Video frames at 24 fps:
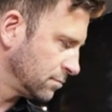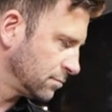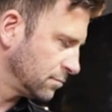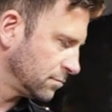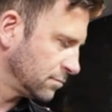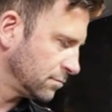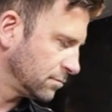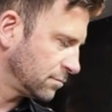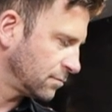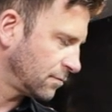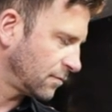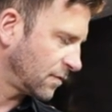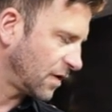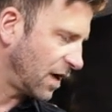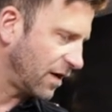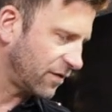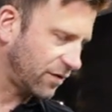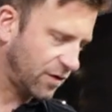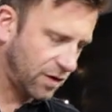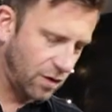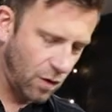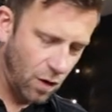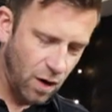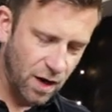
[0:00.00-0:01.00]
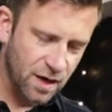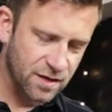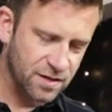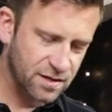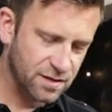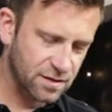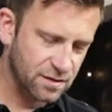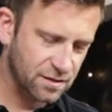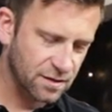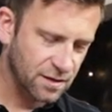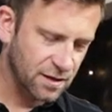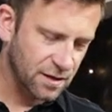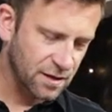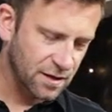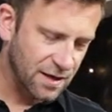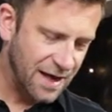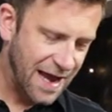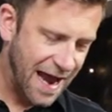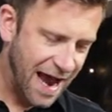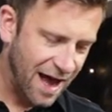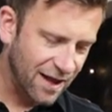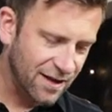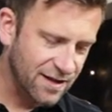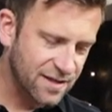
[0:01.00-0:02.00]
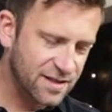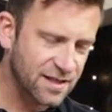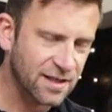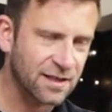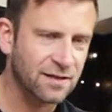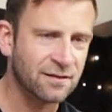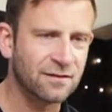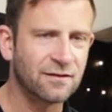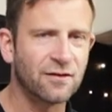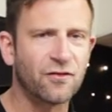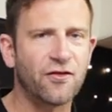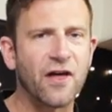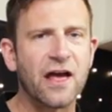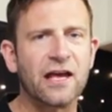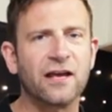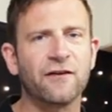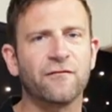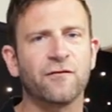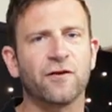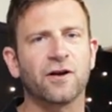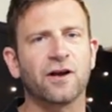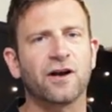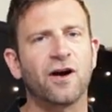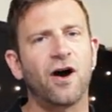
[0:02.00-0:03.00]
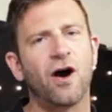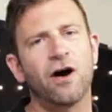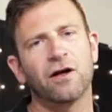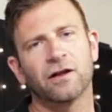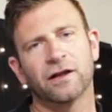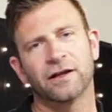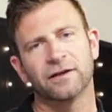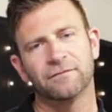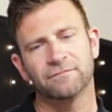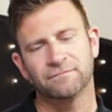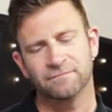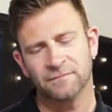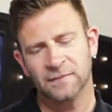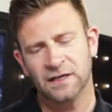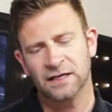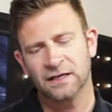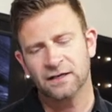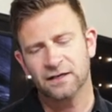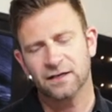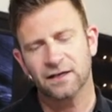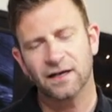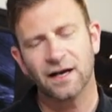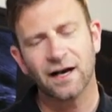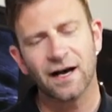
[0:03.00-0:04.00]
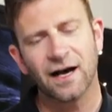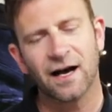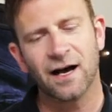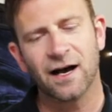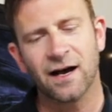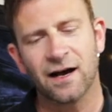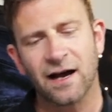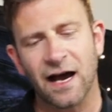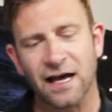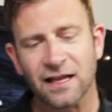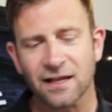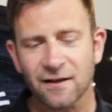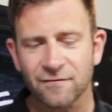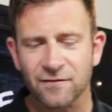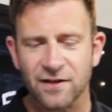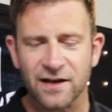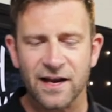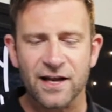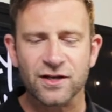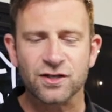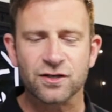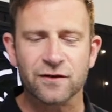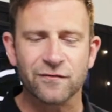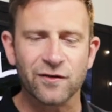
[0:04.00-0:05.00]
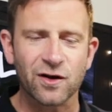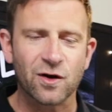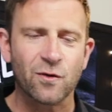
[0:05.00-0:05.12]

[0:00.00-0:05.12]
hearing from you. Of course. Allison, thank you for your call-in. I love the nature of